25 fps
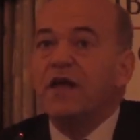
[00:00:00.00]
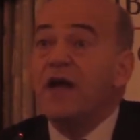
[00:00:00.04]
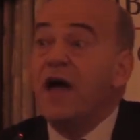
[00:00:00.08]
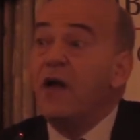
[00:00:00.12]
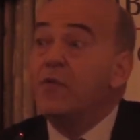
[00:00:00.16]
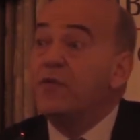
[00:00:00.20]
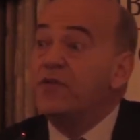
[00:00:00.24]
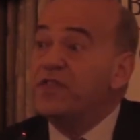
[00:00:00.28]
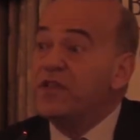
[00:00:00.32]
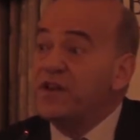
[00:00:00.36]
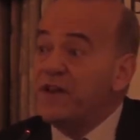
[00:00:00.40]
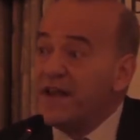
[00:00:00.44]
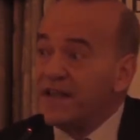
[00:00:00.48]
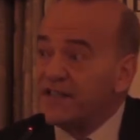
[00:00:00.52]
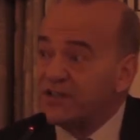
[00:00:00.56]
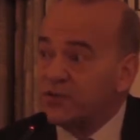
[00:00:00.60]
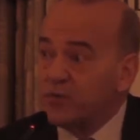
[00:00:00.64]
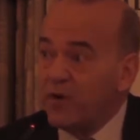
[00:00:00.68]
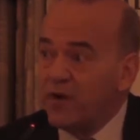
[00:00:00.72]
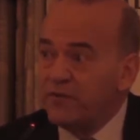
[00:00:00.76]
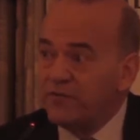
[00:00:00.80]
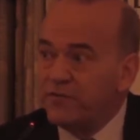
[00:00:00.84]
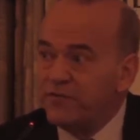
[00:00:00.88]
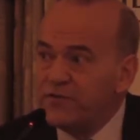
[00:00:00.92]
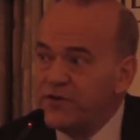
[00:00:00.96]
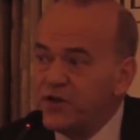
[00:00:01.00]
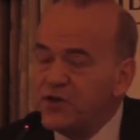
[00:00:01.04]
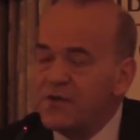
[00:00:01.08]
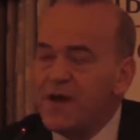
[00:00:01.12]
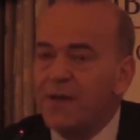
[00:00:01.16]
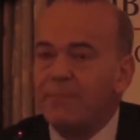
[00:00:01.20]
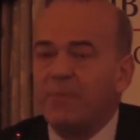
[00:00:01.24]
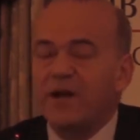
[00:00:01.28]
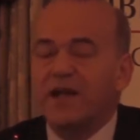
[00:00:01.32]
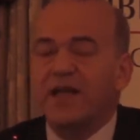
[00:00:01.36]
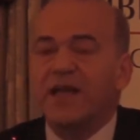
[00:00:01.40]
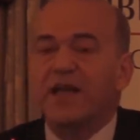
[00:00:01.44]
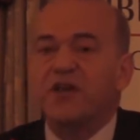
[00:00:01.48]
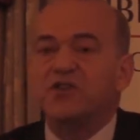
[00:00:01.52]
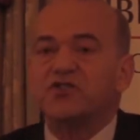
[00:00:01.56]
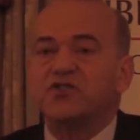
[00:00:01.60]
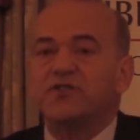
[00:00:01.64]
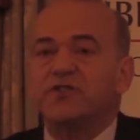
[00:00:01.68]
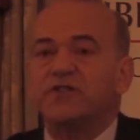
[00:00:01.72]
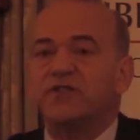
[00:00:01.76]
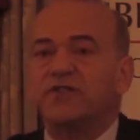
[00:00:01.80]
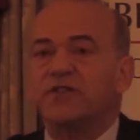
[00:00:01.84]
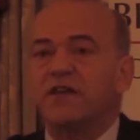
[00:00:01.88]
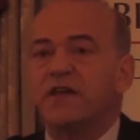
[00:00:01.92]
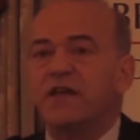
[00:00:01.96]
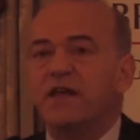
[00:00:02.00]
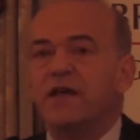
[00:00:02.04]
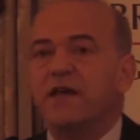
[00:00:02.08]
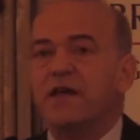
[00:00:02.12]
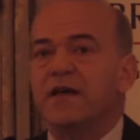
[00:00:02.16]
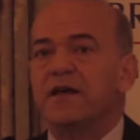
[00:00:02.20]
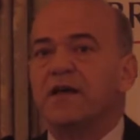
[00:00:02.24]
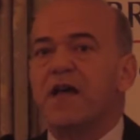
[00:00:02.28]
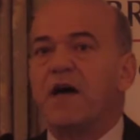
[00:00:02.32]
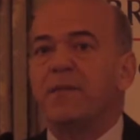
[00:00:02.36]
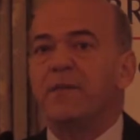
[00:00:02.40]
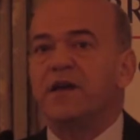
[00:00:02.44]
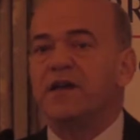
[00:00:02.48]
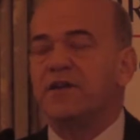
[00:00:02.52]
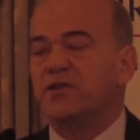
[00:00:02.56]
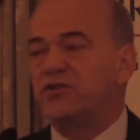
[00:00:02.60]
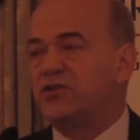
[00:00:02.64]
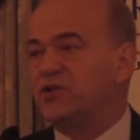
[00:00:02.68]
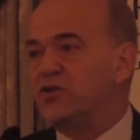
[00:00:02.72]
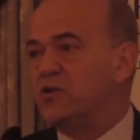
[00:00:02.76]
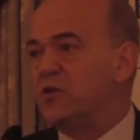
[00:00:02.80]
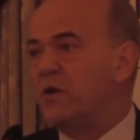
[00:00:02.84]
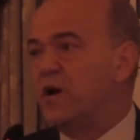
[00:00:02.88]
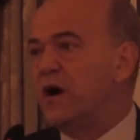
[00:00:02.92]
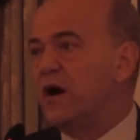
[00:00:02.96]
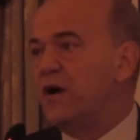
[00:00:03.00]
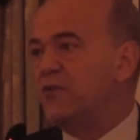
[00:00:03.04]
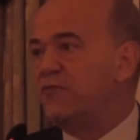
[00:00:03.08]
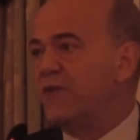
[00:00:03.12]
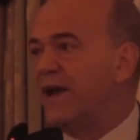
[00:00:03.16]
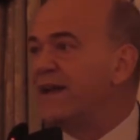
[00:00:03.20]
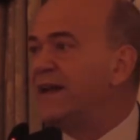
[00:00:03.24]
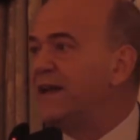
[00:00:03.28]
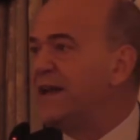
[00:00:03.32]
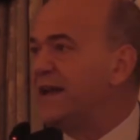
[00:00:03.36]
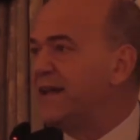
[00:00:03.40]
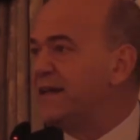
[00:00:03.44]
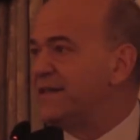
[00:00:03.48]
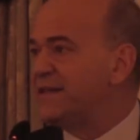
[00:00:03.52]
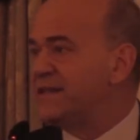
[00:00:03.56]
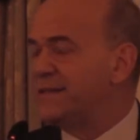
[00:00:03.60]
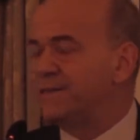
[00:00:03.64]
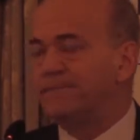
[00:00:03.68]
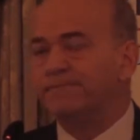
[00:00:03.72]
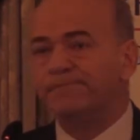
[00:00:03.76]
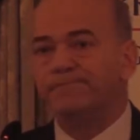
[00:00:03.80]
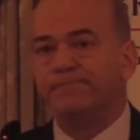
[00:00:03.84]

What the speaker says: and with the next wave of new applications coming to our regulator.